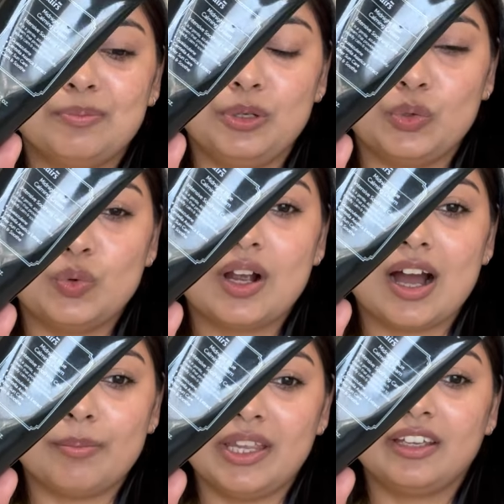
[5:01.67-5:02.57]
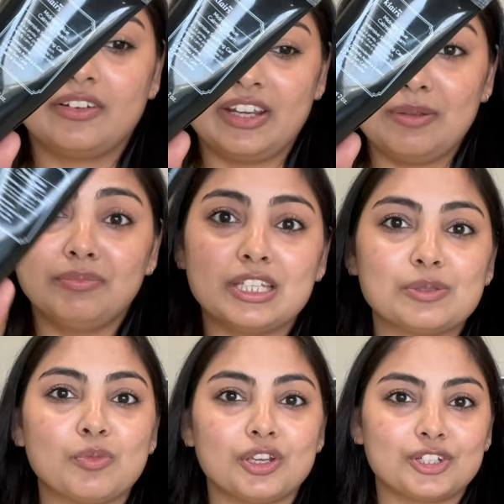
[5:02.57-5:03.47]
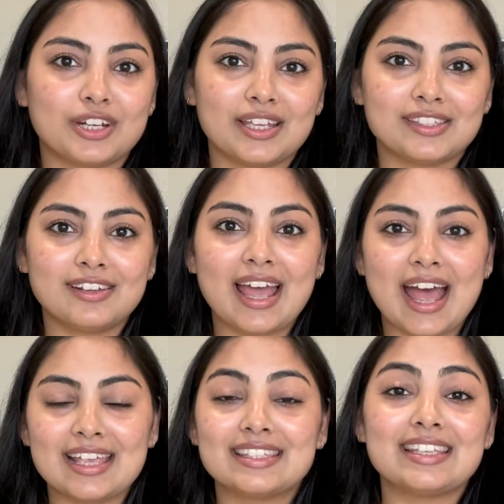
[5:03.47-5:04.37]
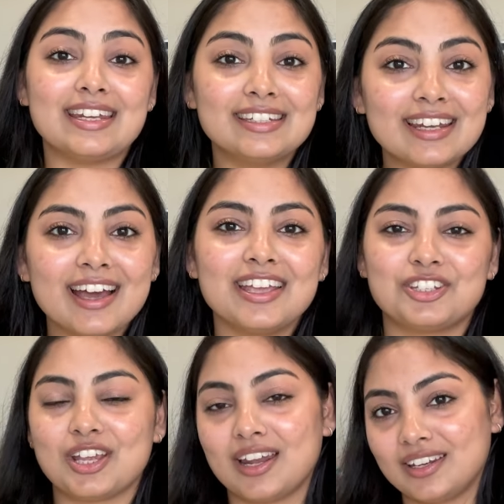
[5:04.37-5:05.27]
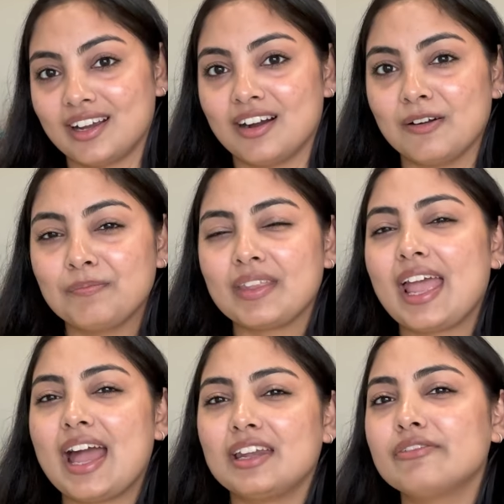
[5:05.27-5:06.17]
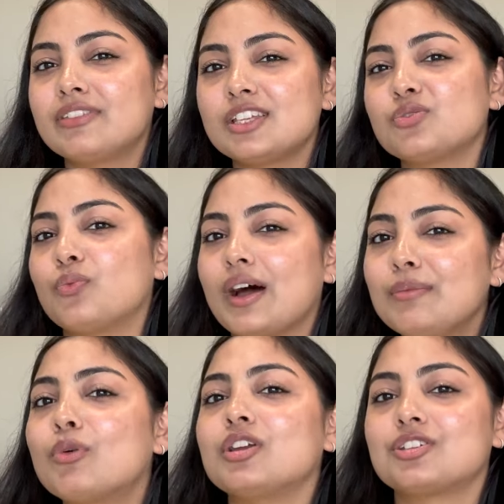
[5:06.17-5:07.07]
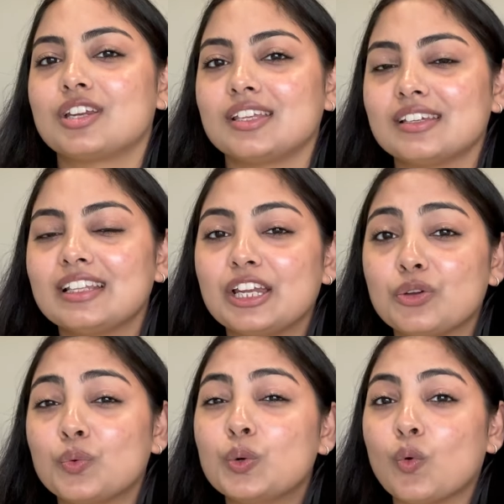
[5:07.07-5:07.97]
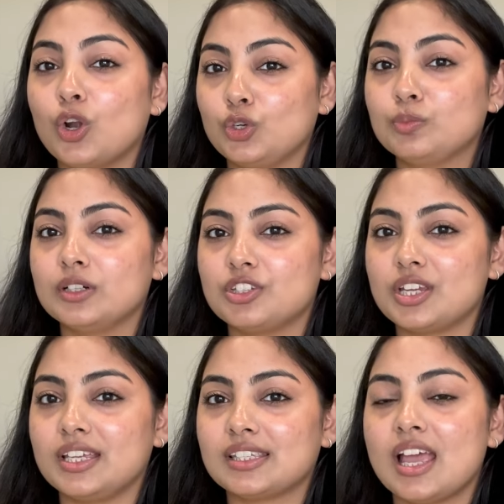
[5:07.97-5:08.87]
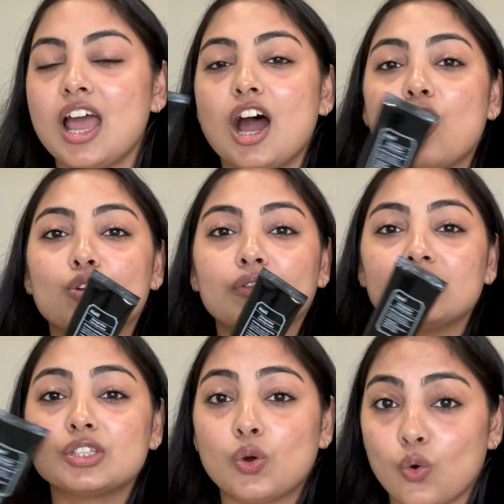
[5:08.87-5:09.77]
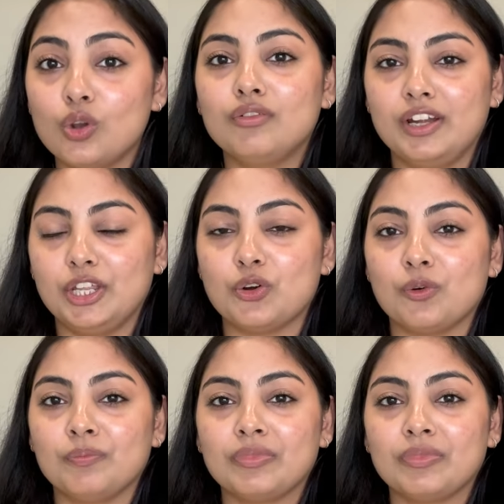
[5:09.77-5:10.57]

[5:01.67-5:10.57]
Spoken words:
Blue Calming Cream. This moisturizer has Centella asiatica. And if there's one moisturizer that you would want to purchase out of this whole video,